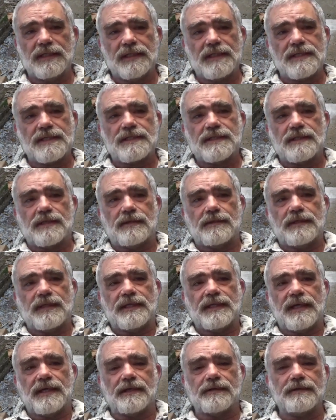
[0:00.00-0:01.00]
So
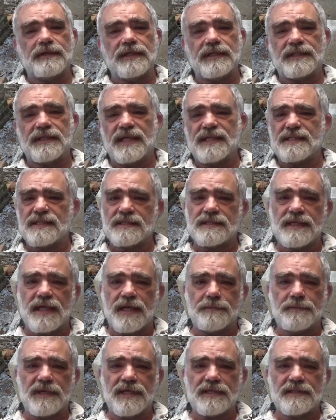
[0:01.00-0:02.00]
in aircrete, that's the
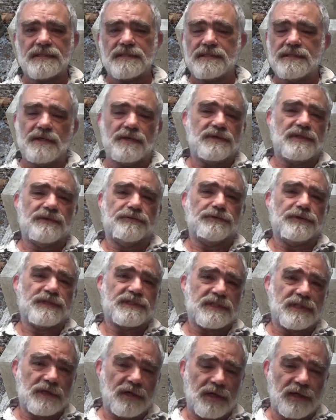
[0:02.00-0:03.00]
same as no
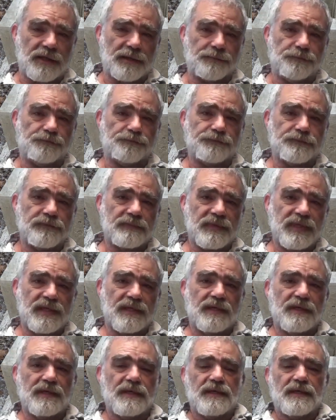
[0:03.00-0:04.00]
difference at all.
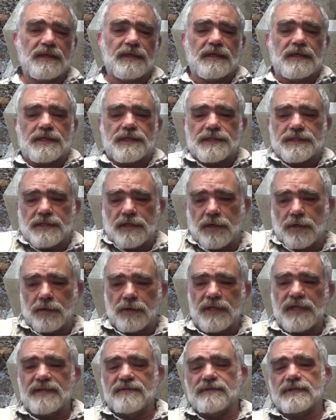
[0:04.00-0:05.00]
So
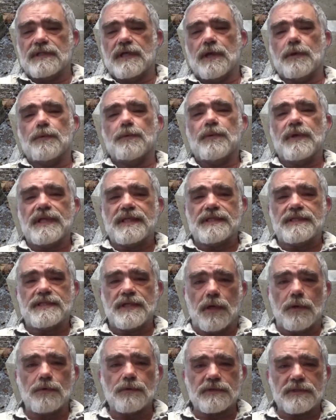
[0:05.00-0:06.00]
even though we
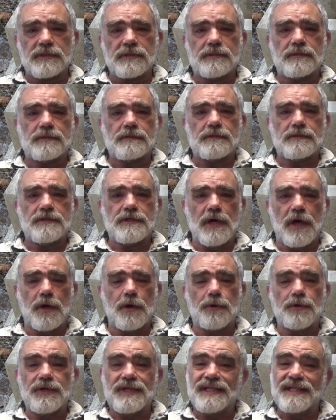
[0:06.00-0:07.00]
don't
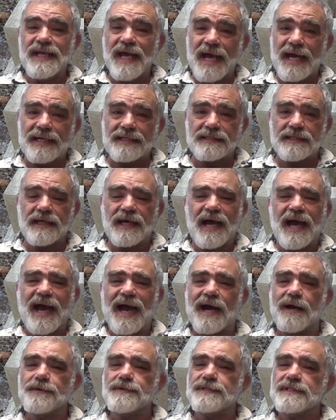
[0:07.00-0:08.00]
know yet
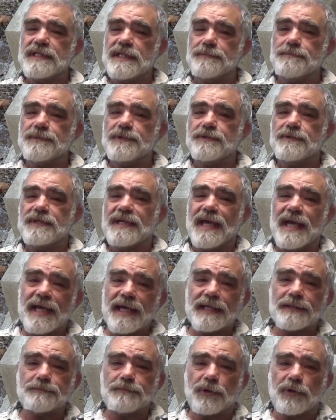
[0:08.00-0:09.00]
how deep you
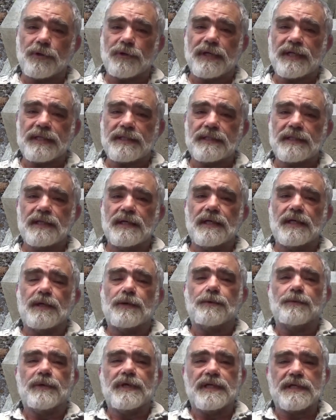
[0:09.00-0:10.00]
can pour it,
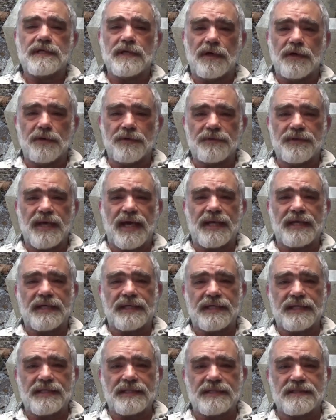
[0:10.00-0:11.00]
we know that
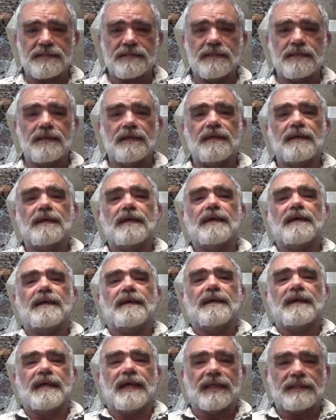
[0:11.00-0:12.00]
it is
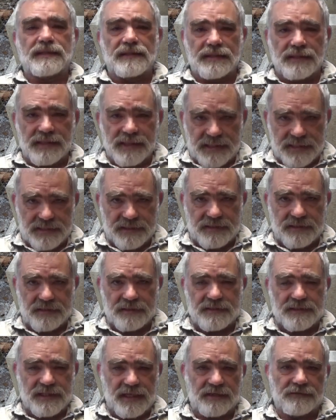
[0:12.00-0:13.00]
at least
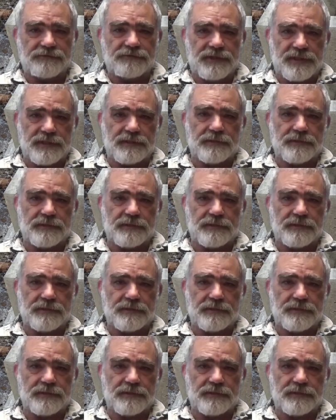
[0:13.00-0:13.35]
10 feet.